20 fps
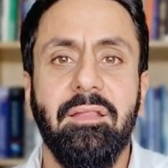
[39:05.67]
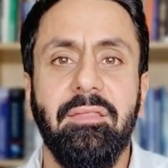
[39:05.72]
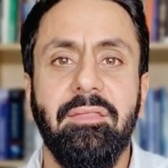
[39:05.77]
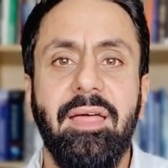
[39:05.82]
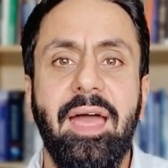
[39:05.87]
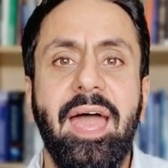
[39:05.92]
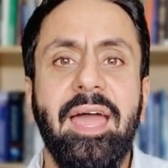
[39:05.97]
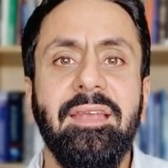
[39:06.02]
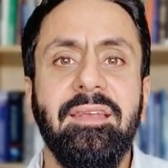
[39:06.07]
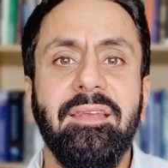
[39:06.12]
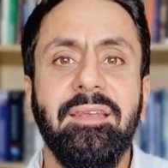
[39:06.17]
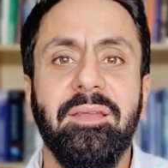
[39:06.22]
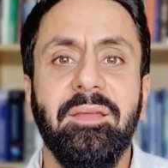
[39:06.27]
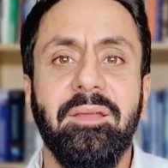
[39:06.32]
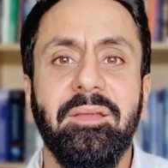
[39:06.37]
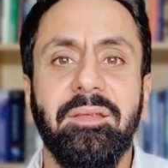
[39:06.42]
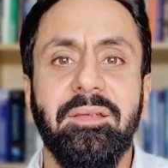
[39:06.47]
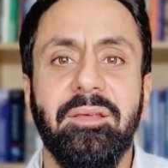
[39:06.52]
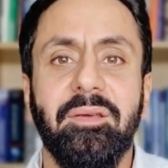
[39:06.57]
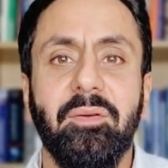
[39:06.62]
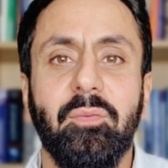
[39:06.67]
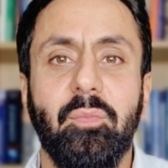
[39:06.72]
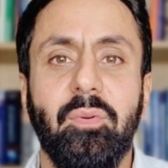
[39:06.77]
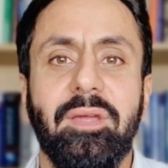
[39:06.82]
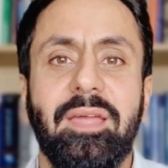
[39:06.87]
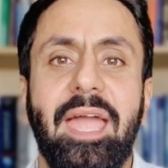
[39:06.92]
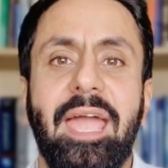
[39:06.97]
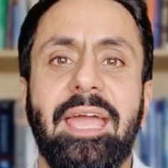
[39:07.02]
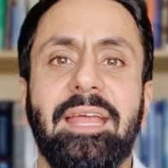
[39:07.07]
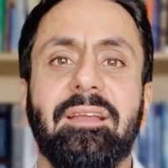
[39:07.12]
then we
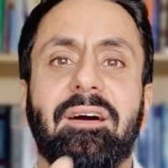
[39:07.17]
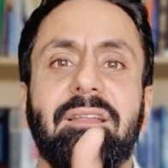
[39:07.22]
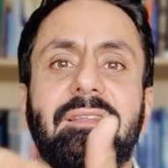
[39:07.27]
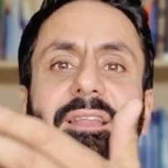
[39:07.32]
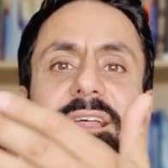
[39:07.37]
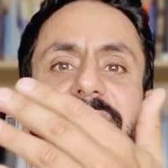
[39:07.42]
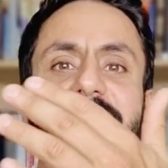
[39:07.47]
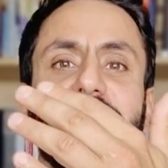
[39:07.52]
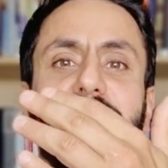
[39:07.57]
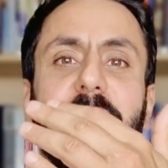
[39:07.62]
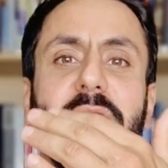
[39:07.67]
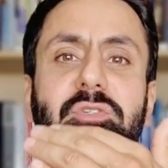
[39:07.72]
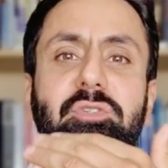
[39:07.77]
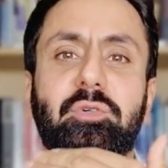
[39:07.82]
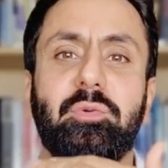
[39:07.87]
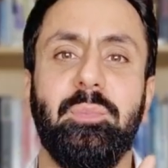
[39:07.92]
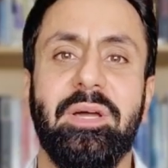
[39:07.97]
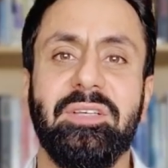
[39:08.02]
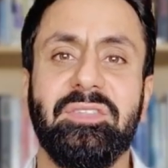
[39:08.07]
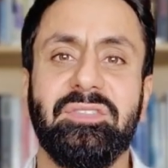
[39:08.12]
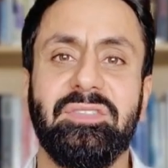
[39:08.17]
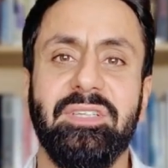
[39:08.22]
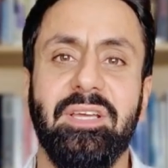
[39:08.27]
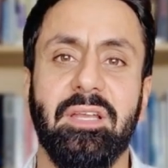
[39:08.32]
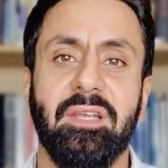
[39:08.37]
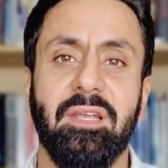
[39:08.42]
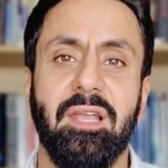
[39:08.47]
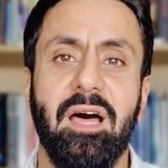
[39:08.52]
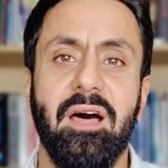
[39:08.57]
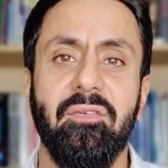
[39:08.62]
gain Allah's special mercy
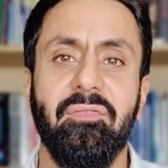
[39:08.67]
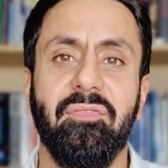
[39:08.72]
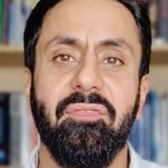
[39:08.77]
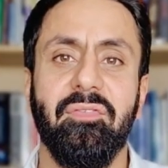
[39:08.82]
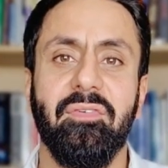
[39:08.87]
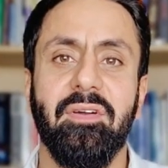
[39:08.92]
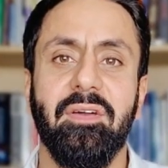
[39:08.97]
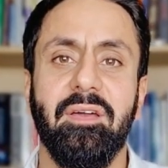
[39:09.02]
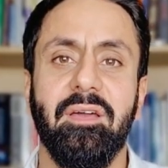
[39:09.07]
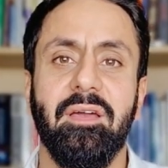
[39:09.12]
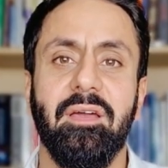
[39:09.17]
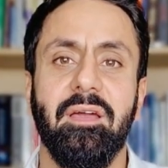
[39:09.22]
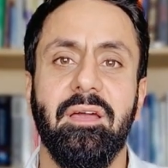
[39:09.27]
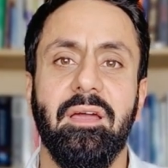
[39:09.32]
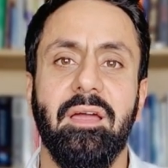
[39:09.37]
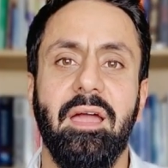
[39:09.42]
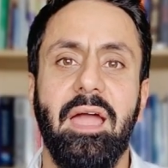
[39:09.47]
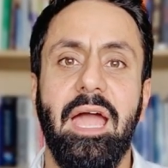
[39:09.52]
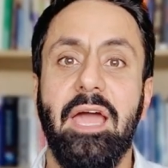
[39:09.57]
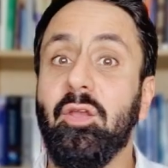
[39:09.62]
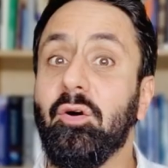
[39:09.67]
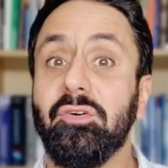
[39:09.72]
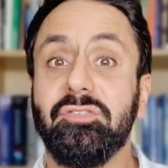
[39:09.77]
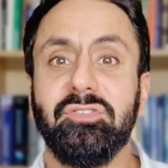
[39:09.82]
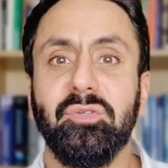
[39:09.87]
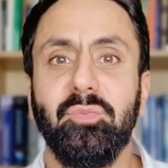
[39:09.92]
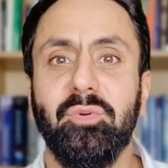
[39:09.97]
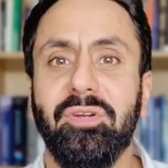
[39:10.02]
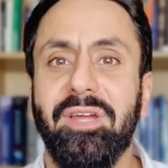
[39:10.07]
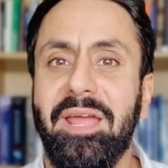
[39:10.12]
and love, and
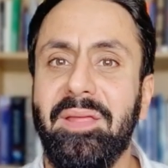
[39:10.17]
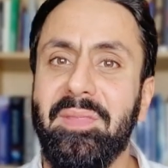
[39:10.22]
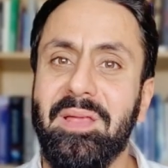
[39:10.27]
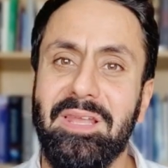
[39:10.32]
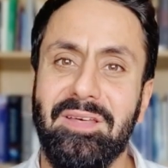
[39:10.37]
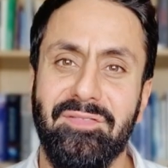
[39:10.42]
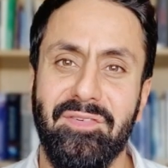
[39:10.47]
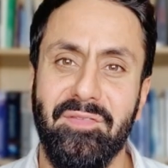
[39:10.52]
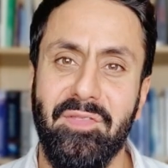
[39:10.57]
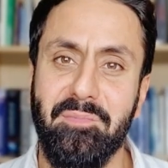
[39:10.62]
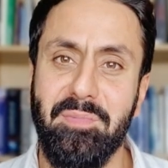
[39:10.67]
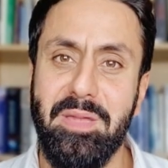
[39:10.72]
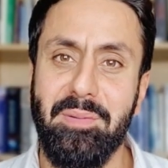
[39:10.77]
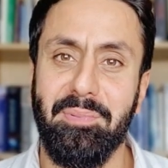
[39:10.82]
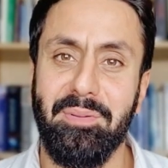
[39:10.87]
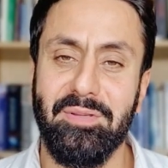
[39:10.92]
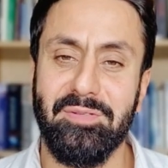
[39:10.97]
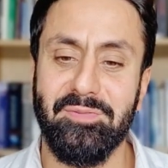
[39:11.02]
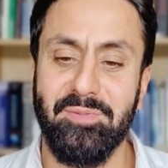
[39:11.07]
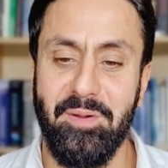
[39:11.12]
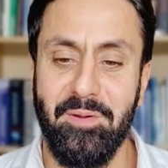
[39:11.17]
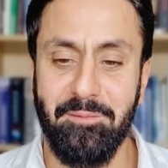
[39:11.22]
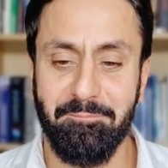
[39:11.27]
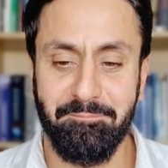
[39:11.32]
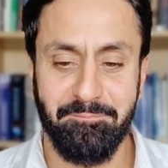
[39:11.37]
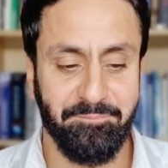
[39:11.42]
also we gain the love of the people as well.